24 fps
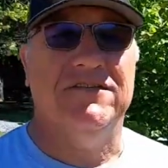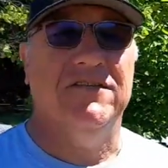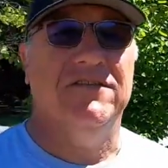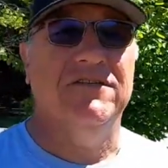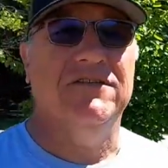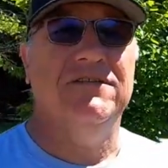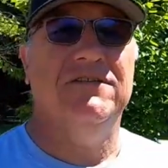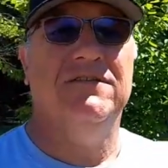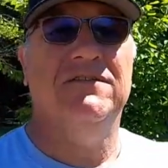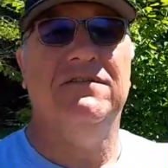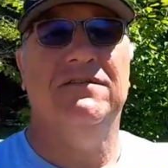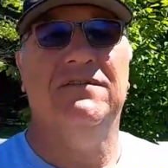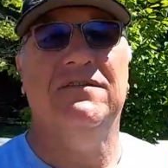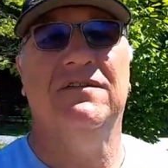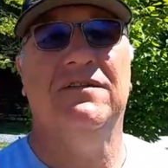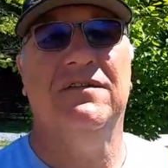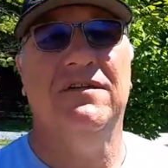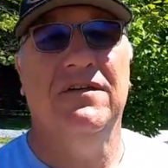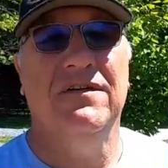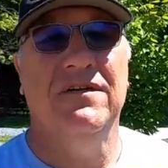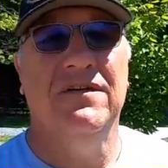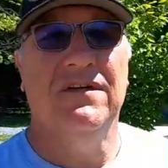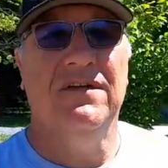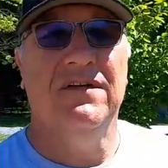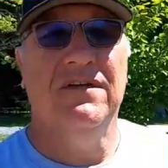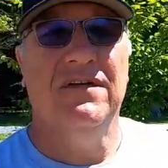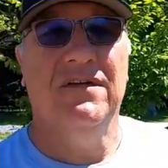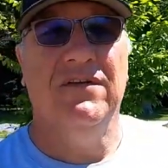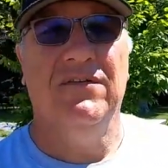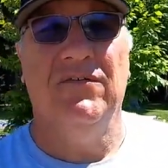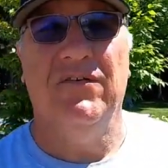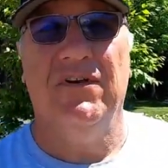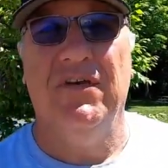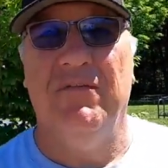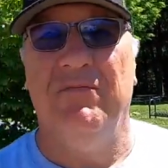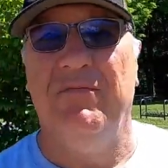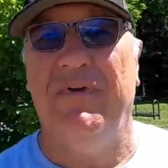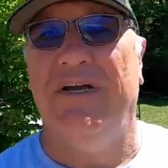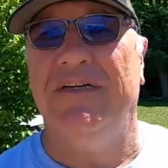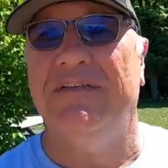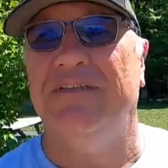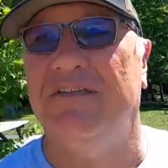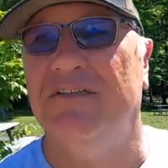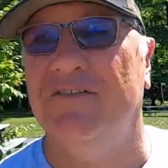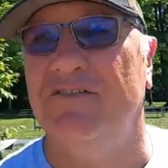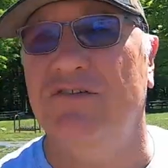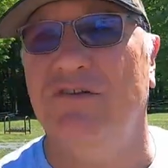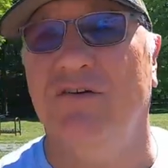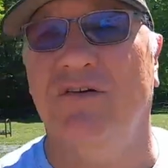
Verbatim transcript: So we'll get back to you